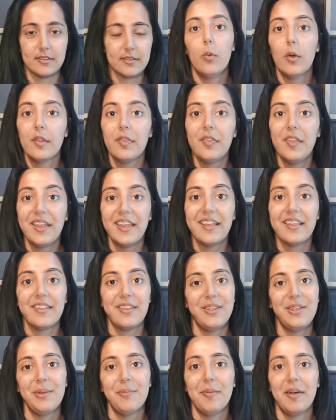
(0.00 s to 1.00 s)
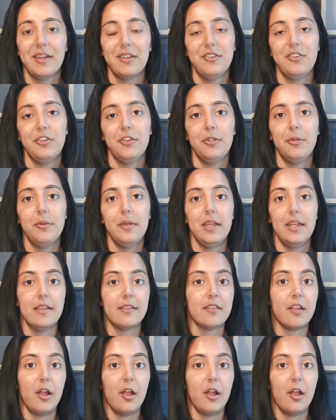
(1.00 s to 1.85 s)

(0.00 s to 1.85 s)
One thing you might do is,